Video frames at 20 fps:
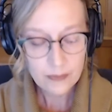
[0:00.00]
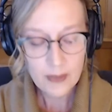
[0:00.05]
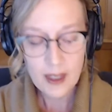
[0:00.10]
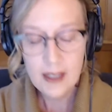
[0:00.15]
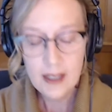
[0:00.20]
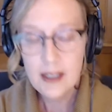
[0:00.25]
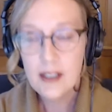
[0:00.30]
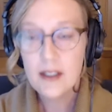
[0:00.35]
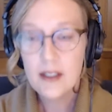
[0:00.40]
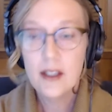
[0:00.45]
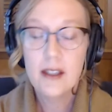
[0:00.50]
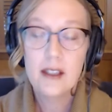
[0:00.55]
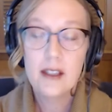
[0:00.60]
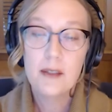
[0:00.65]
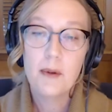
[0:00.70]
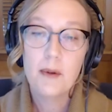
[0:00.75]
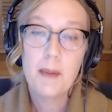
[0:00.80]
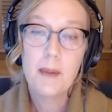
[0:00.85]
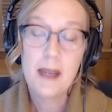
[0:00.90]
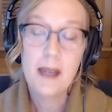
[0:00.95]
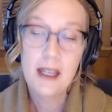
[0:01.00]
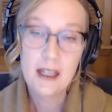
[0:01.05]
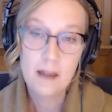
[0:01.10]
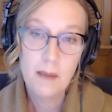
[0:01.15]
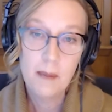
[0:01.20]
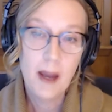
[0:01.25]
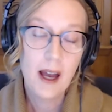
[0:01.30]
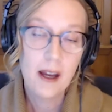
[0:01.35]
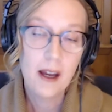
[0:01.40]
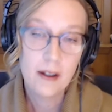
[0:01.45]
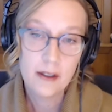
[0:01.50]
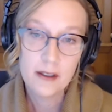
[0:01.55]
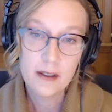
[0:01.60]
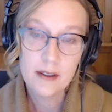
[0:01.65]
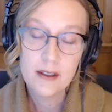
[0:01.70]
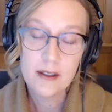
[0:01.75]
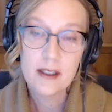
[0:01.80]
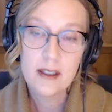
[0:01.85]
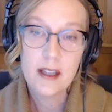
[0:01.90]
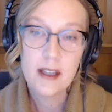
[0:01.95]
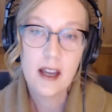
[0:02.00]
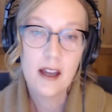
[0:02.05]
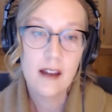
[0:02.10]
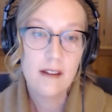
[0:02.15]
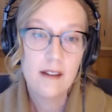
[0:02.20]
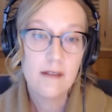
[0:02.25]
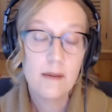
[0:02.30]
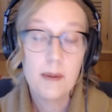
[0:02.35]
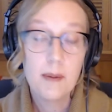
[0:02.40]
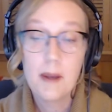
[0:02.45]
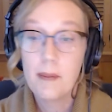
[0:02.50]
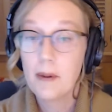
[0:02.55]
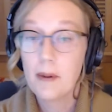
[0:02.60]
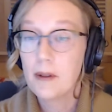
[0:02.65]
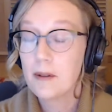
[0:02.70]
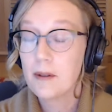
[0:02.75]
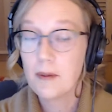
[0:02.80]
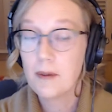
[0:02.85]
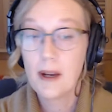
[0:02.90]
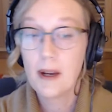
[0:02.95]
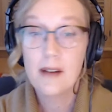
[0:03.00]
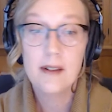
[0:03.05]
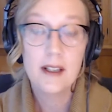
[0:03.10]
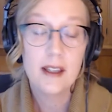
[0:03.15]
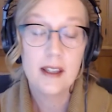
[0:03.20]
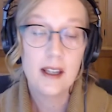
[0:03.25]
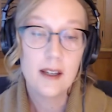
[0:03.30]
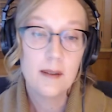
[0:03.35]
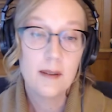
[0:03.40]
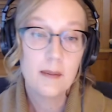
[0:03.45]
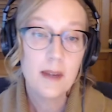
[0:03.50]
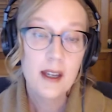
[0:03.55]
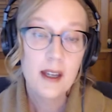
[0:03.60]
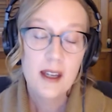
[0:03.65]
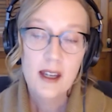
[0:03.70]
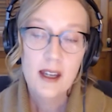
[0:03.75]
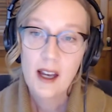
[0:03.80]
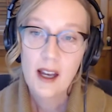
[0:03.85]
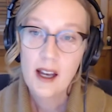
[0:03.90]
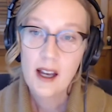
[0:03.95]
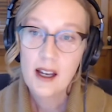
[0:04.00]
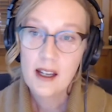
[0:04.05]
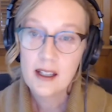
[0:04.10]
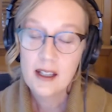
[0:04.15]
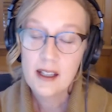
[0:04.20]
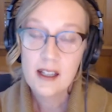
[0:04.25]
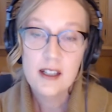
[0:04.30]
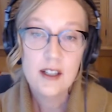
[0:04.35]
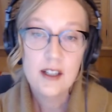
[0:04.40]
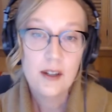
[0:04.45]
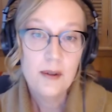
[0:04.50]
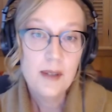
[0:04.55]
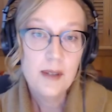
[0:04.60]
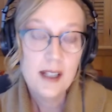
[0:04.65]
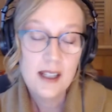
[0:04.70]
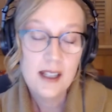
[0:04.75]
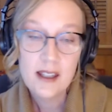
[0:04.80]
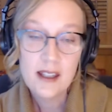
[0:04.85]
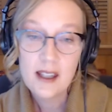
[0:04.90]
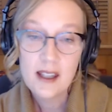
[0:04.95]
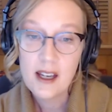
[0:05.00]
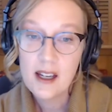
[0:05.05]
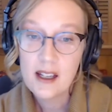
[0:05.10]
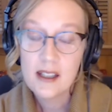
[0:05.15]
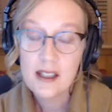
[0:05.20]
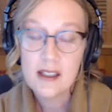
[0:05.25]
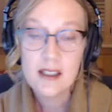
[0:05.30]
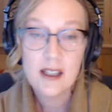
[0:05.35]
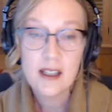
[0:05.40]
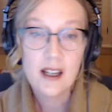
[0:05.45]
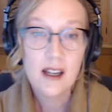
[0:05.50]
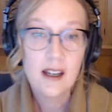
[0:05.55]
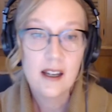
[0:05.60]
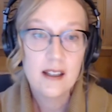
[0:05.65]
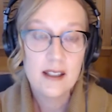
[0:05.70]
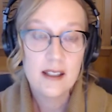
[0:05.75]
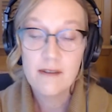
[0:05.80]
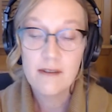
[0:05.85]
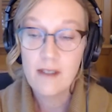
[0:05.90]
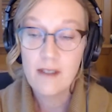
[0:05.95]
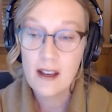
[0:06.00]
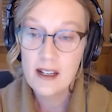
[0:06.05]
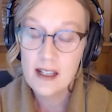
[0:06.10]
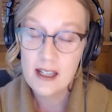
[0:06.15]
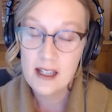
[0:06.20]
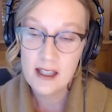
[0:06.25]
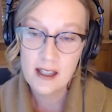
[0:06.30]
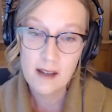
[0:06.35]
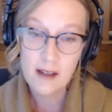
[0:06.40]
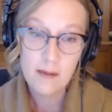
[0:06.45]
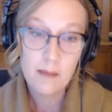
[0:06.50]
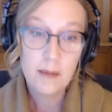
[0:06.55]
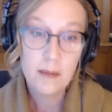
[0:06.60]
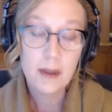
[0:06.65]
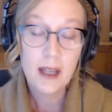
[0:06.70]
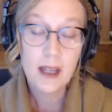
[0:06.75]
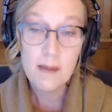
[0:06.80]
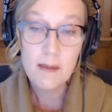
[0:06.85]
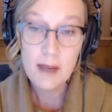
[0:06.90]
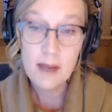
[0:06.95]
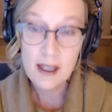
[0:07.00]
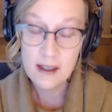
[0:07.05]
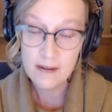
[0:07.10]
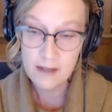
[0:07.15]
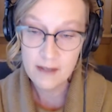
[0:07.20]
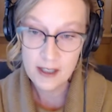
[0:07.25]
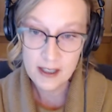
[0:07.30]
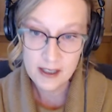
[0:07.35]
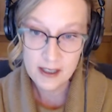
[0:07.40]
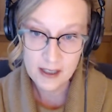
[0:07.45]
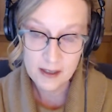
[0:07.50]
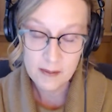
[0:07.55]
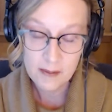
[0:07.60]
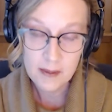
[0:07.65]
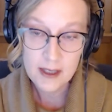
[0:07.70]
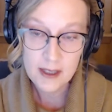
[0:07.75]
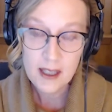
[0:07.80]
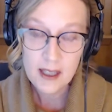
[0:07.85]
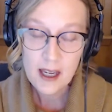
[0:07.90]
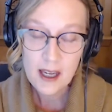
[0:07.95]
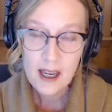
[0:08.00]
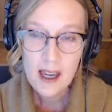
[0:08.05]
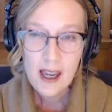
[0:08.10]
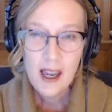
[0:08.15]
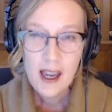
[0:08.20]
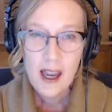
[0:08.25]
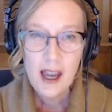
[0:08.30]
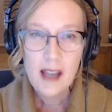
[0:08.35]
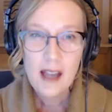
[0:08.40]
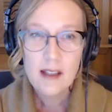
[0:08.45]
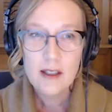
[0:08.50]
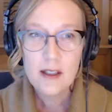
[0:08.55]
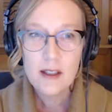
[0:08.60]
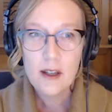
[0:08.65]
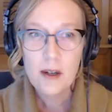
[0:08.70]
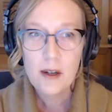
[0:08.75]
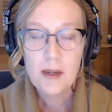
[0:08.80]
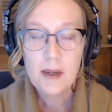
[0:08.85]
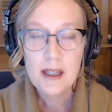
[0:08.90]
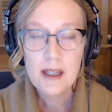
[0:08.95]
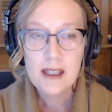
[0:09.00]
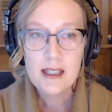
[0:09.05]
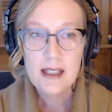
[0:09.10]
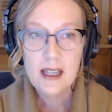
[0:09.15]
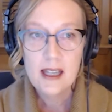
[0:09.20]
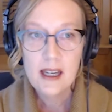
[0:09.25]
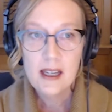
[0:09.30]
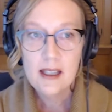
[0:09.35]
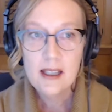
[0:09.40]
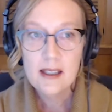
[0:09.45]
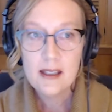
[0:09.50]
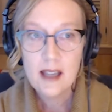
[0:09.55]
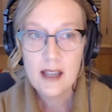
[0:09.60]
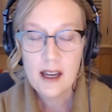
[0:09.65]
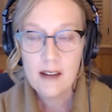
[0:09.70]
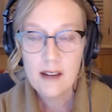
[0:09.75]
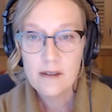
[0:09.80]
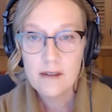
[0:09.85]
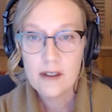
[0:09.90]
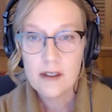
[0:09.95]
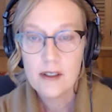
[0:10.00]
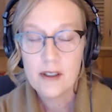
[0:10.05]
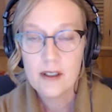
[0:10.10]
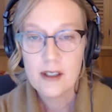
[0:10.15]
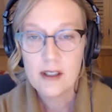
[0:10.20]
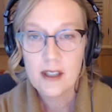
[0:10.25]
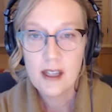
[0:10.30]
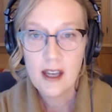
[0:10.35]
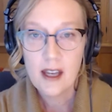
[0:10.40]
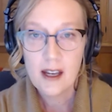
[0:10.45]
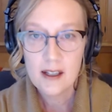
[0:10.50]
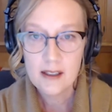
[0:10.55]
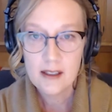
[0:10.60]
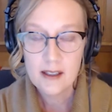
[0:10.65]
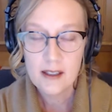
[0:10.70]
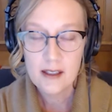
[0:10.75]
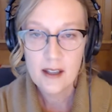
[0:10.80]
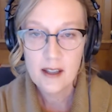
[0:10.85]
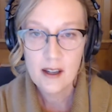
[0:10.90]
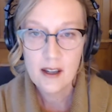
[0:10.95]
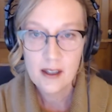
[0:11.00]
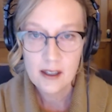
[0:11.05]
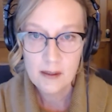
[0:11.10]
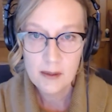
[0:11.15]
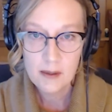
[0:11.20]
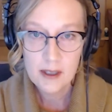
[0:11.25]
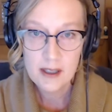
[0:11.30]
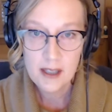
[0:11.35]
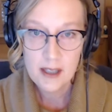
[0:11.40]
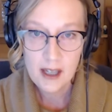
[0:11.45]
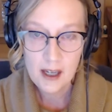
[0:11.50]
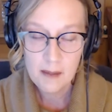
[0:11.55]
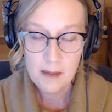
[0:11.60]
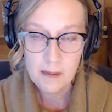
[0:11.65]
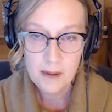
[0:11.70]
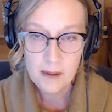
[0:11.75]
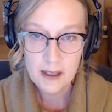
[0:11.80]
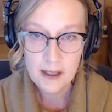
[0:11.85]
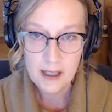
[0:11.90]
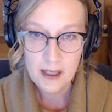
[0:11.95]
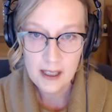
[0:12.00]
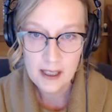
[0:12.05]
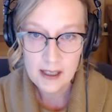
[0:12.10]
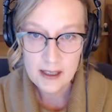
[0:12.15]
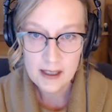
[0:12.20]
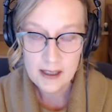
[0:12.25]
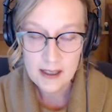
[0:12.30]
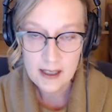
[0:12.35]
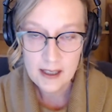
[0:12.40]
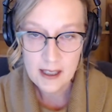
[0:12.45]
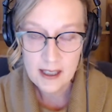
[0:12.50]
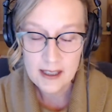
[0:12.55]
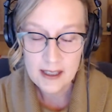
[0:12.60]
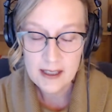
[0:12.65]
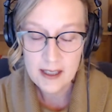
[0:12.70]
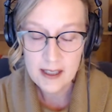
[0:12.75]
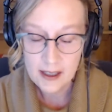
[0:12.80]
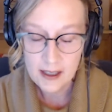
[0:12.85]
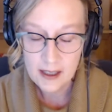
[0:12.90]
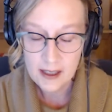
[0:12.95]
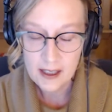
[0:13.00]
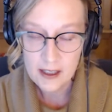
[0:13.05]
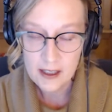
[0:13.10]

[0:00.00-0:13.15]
And I saw these repeated patterns of people surrounding them, condoning that, defending them, blaming the victims. And so in the days after the Access Hollywood tape release, it suddenly